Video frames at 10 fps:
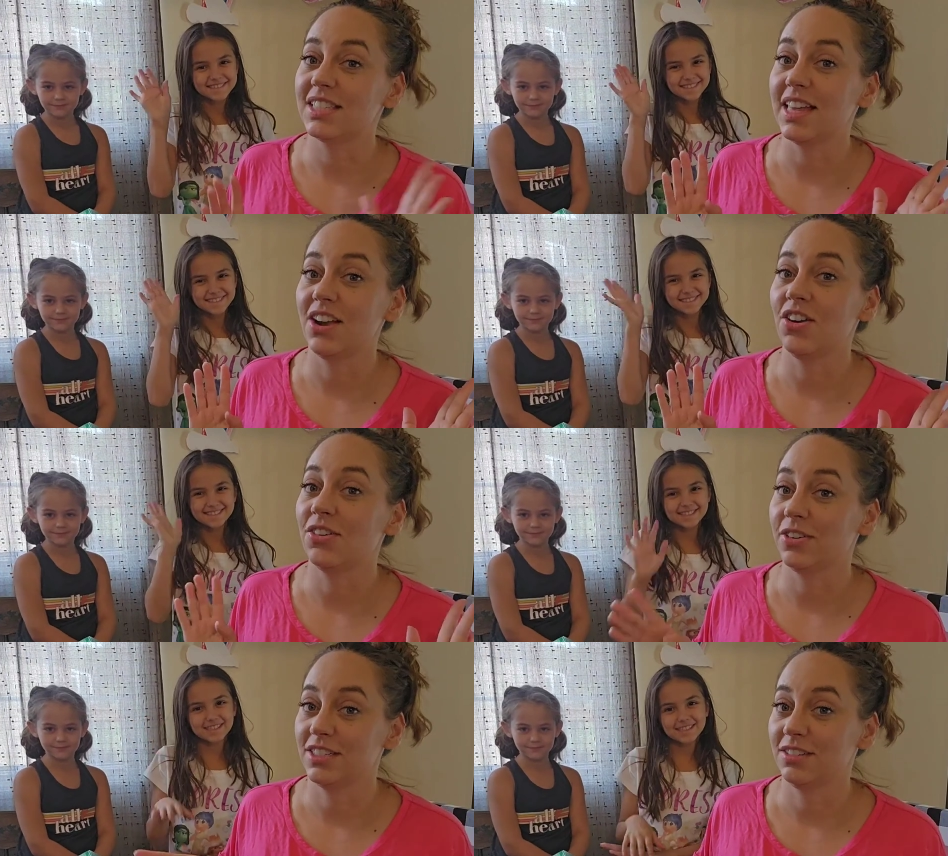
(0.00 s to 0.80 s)
Speaker 1: they are
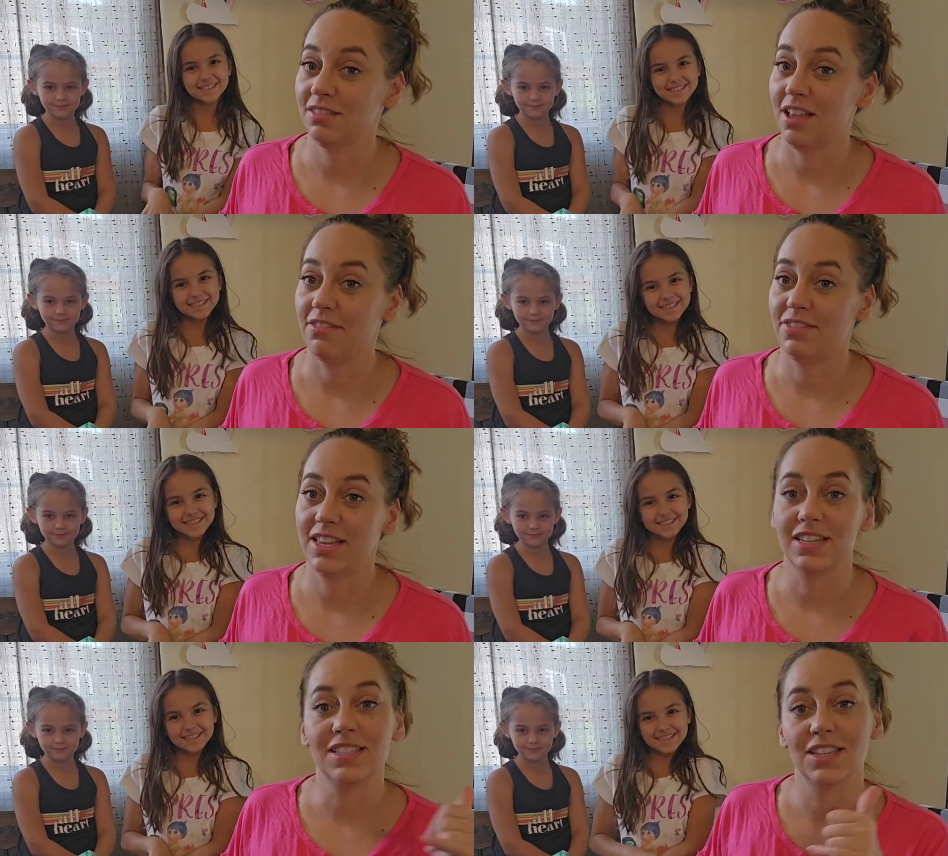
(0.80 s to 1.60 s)
going to love
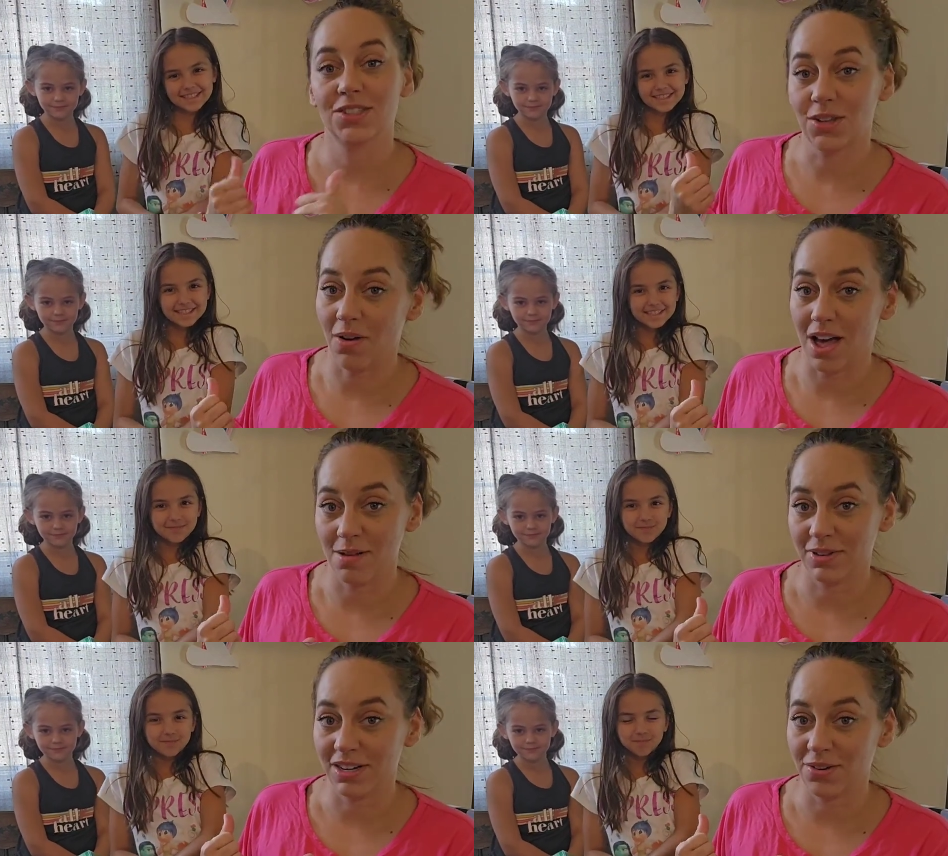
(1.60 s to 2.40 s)
this. So
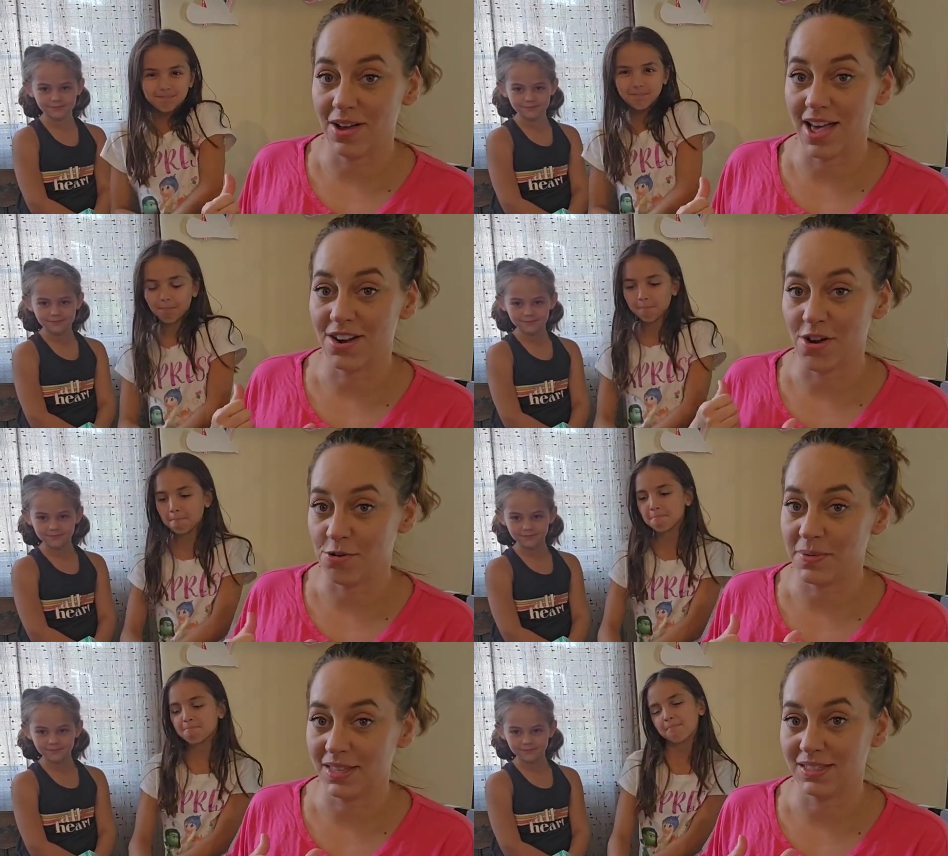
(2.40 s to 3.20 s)
I'm going to go ahead and
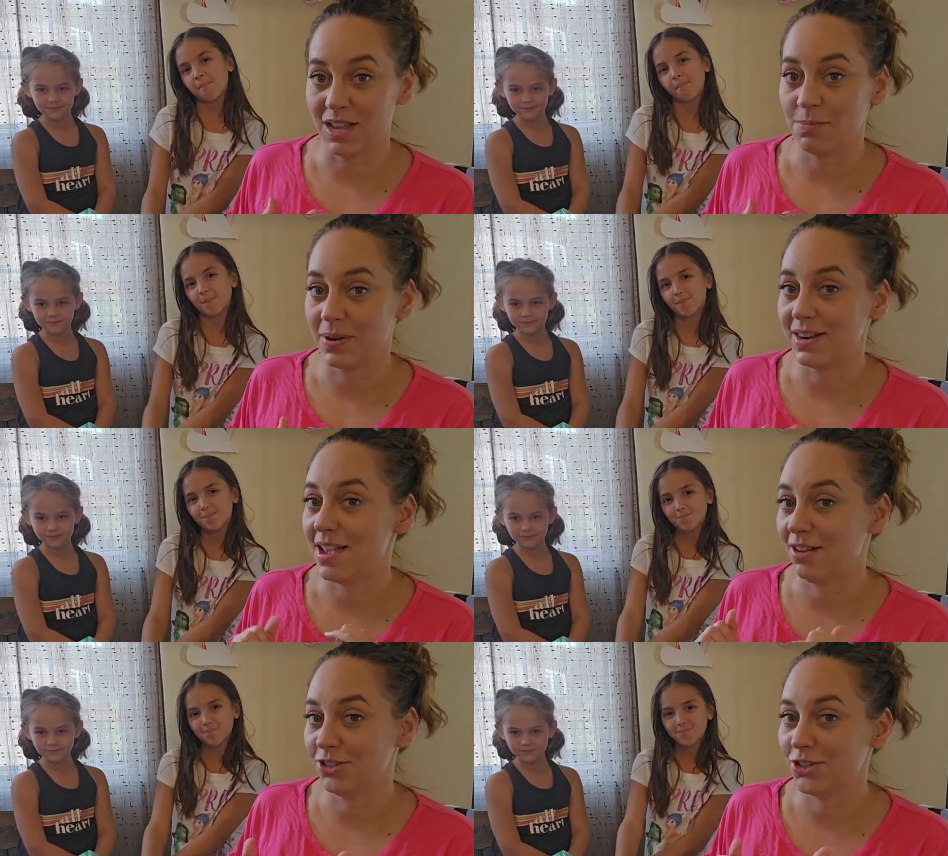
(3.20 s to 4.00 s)
open this up right
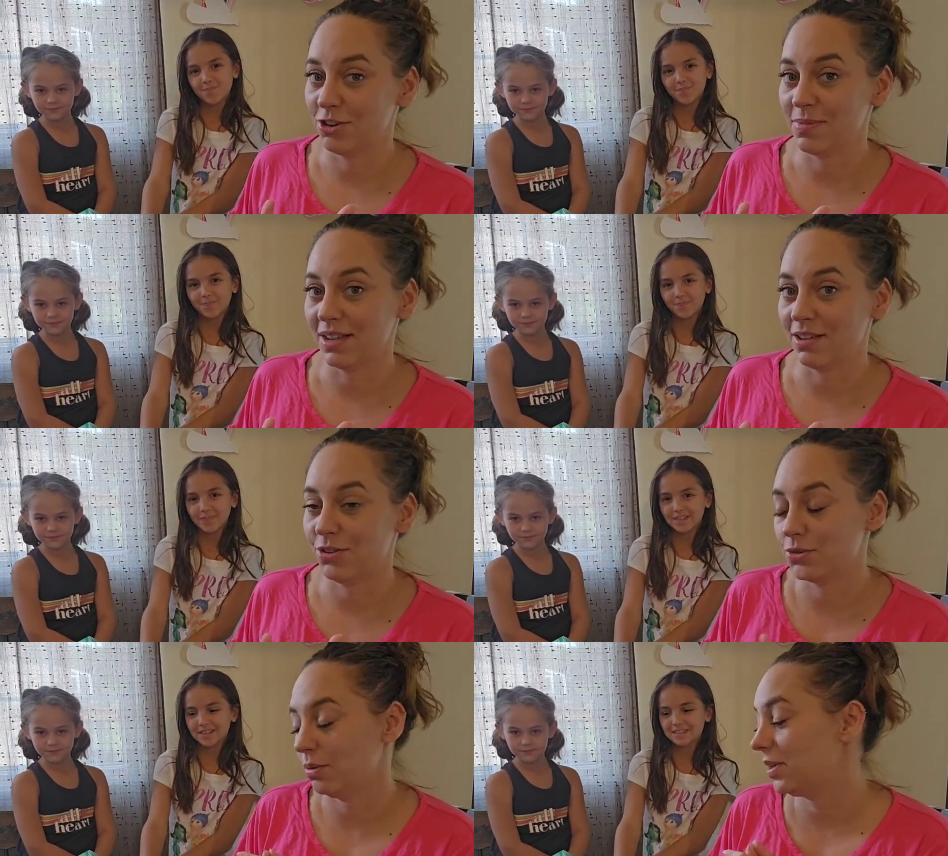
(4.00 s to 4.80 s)
now, show my
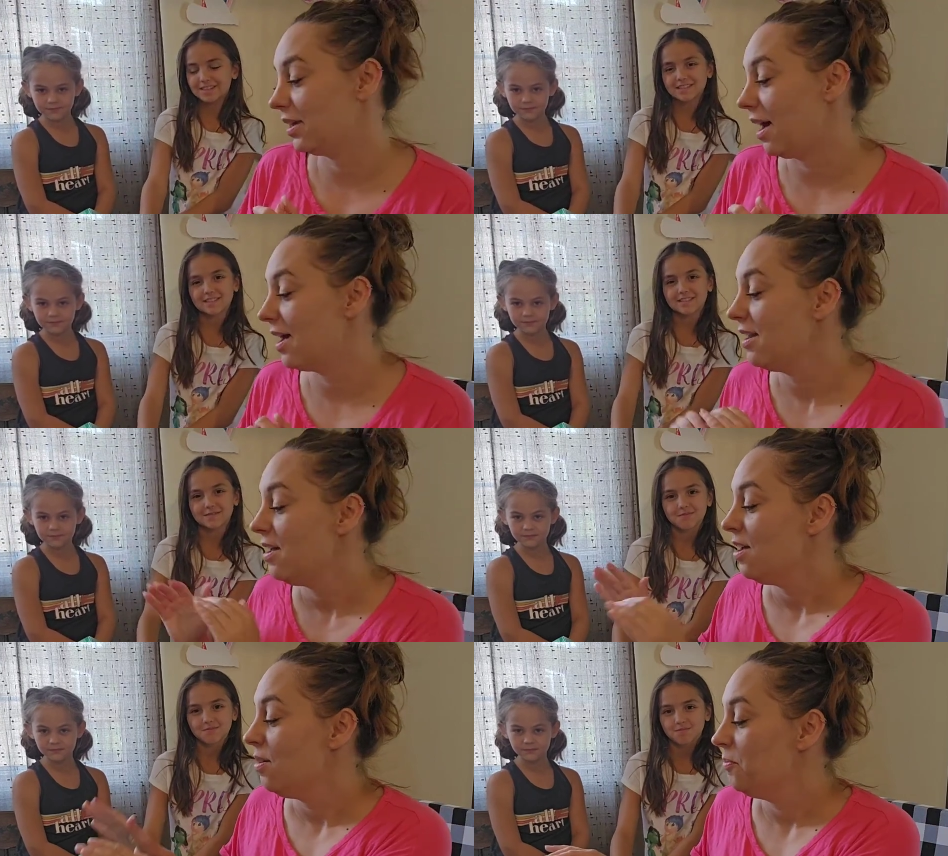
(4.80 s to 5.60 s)
kiddos what we got.
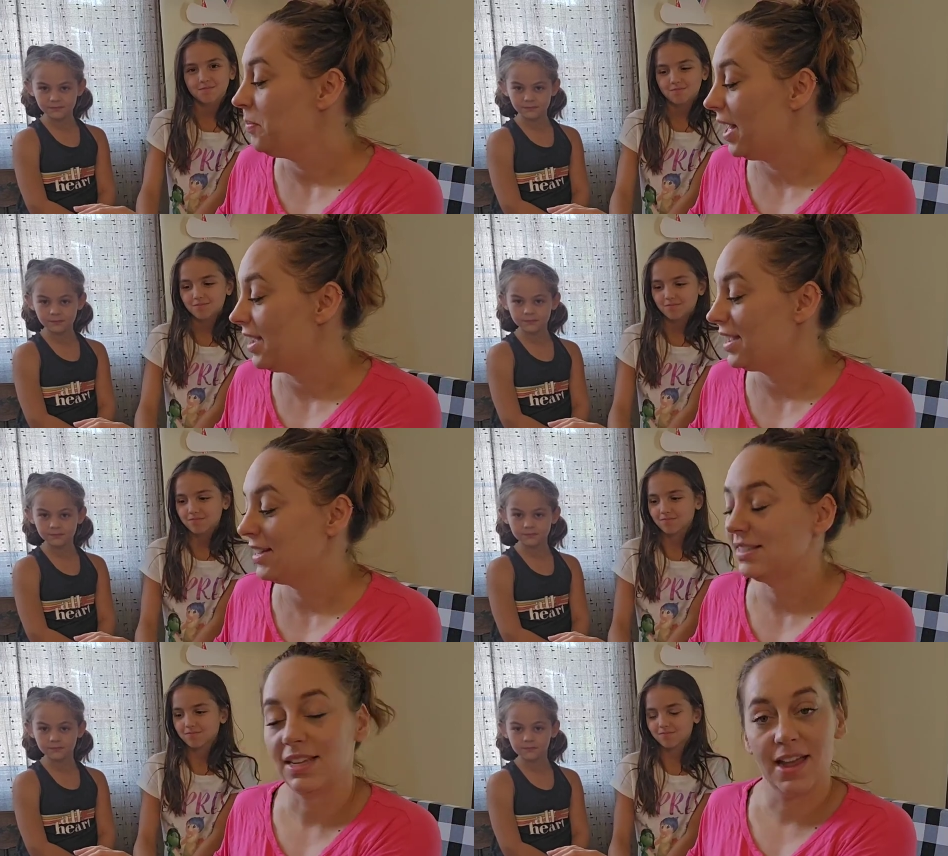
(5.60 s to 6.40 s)
But it
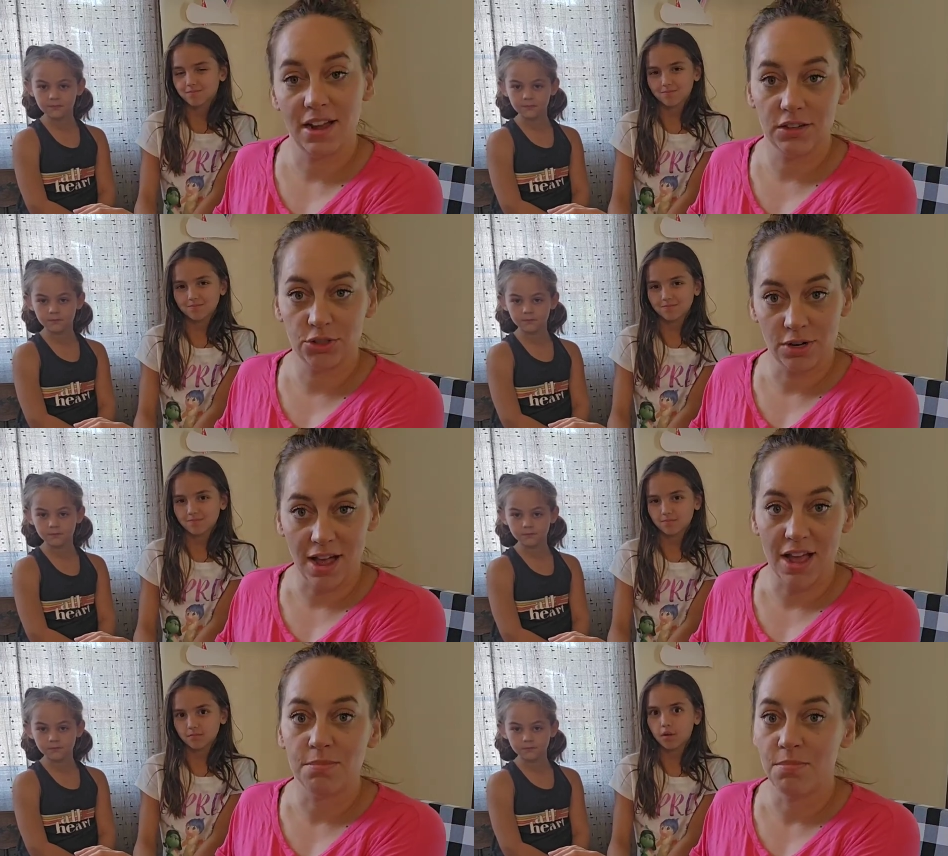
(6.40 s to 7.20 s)
is air
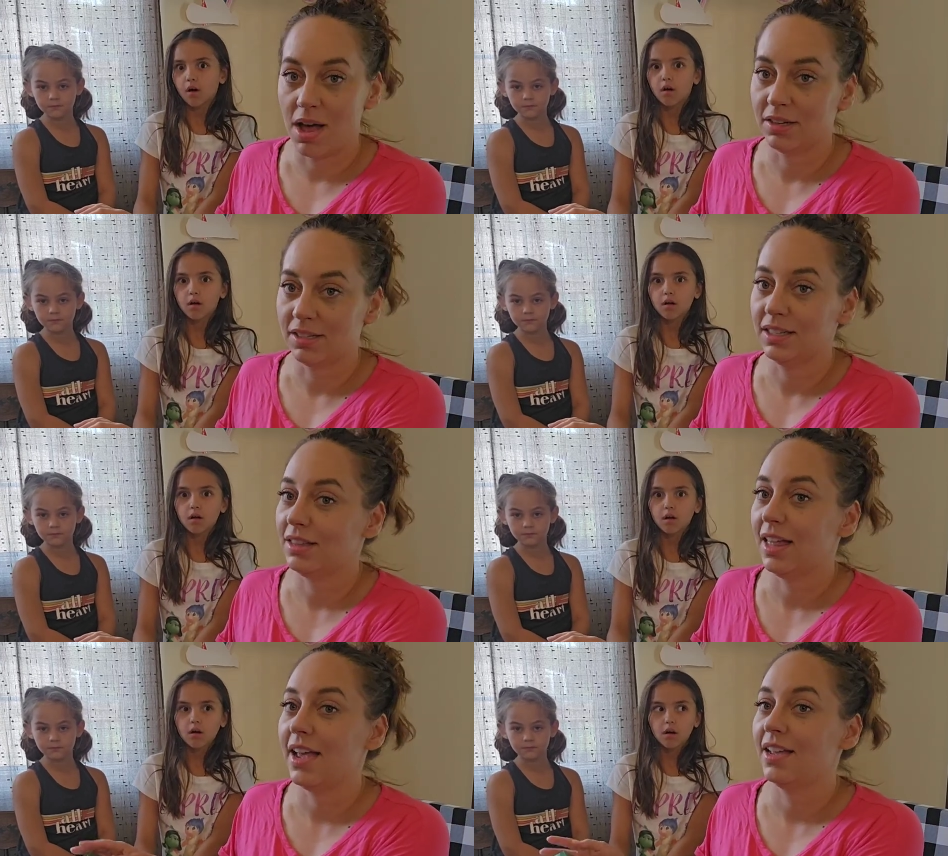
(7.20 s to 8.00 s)
dry modeling
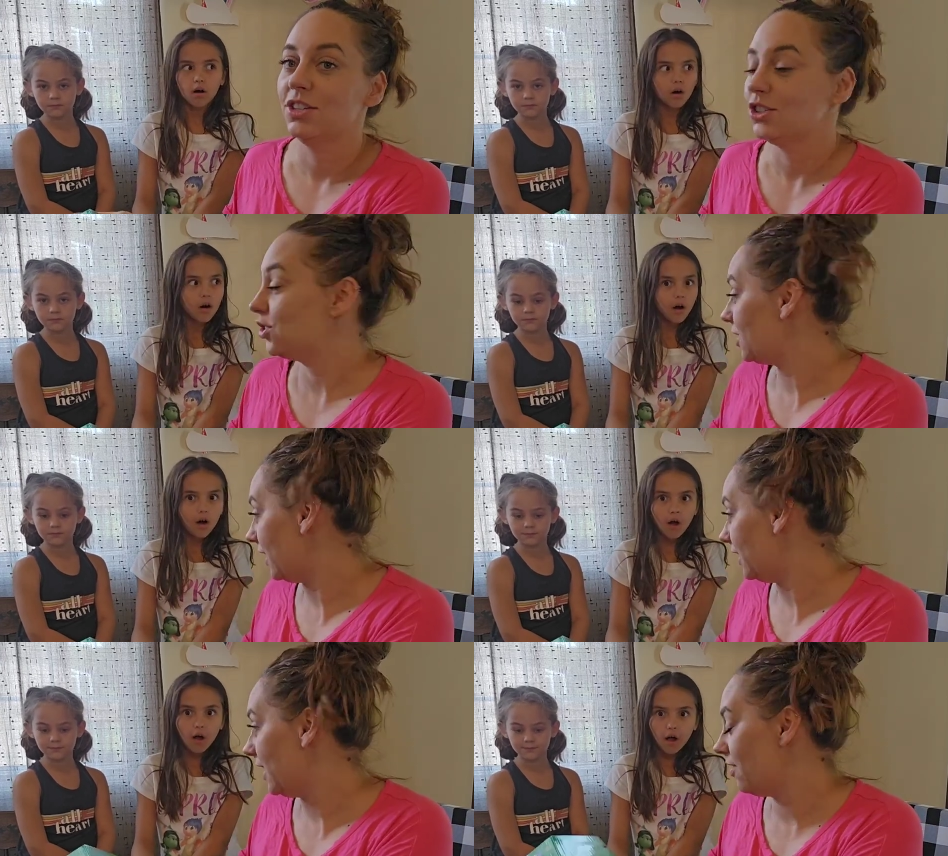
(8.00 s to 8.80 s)
clay.
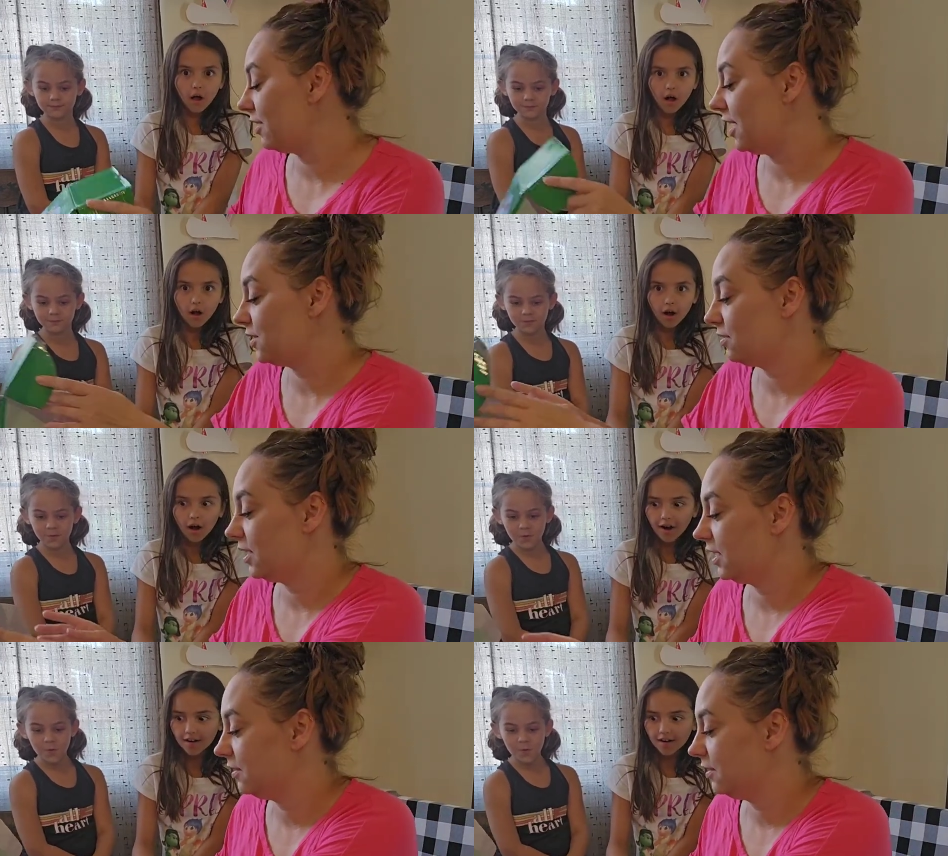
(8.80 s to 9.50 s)
Check it out, guys. Ready?